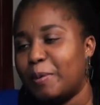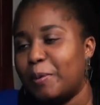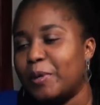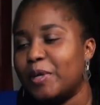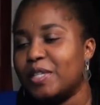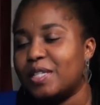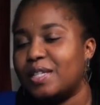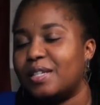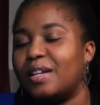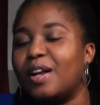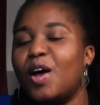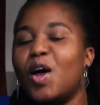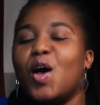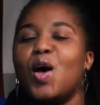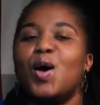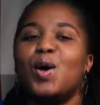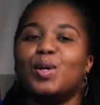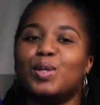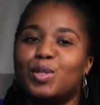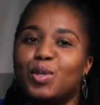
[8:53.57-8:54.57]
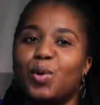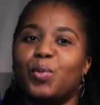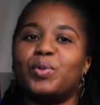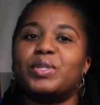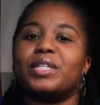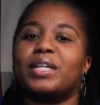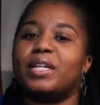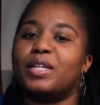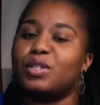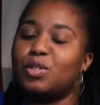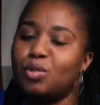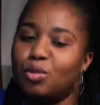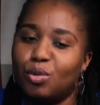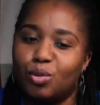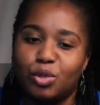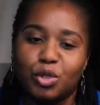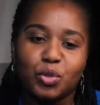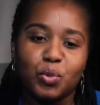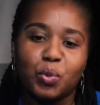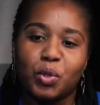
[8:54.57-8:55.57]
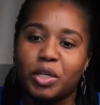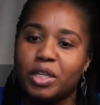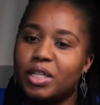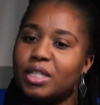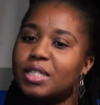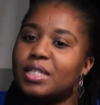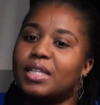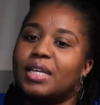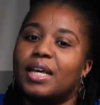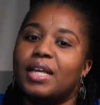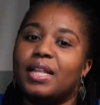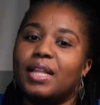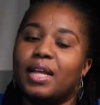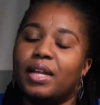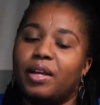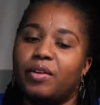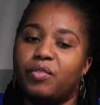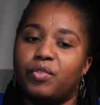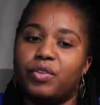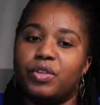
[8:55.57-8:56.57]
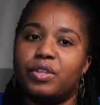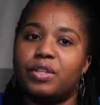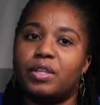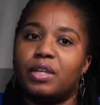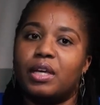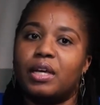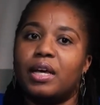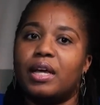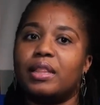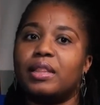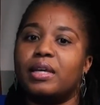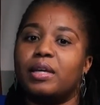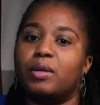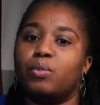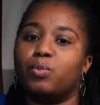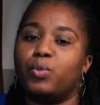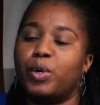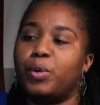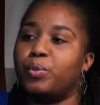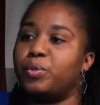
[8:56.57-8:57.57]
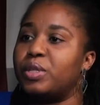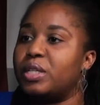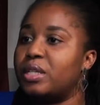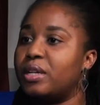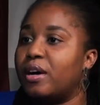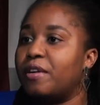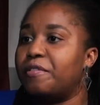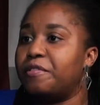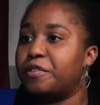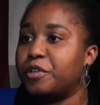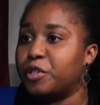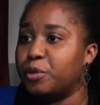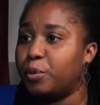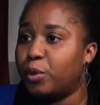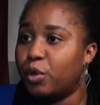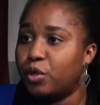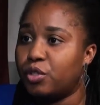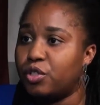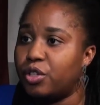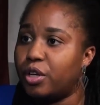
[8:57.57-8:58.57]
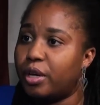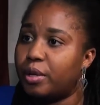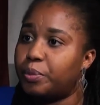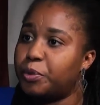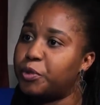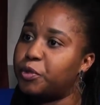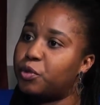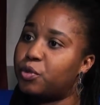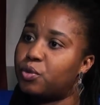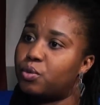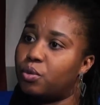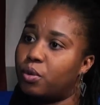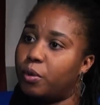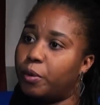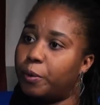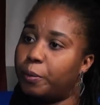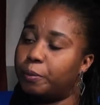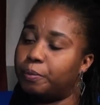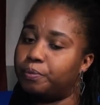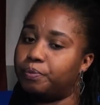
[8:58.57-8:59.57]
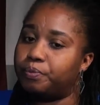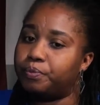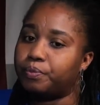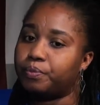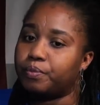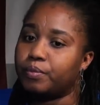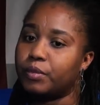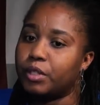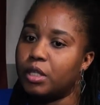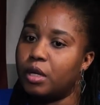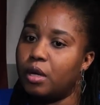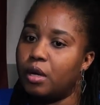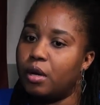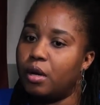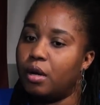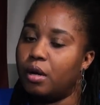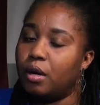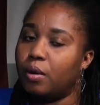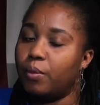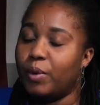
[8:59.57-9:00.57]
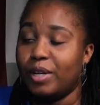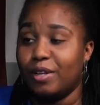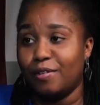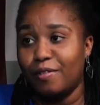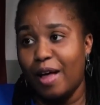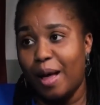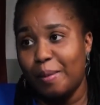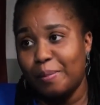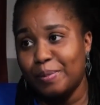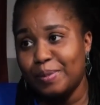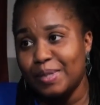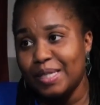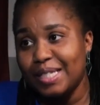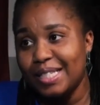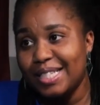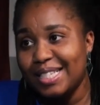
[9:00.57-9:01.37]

my person. So we started, just working together and everything. And then when we did our first project, which was When Love Happens,